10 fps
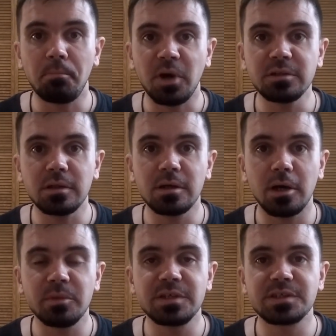
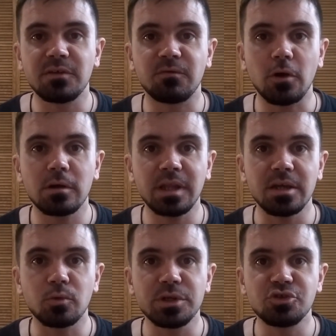Puddlegum is a
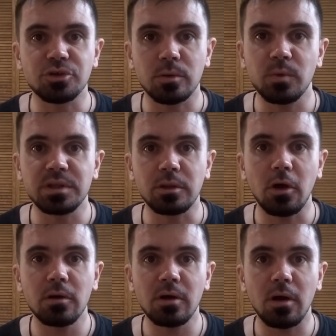frog-like creature with
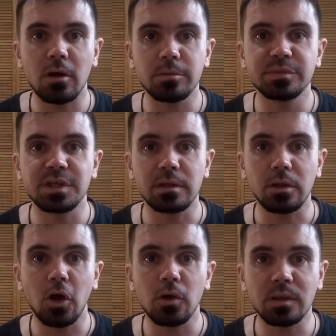long arms and
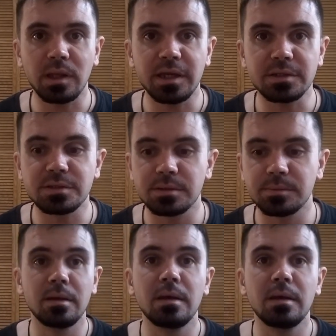long legs.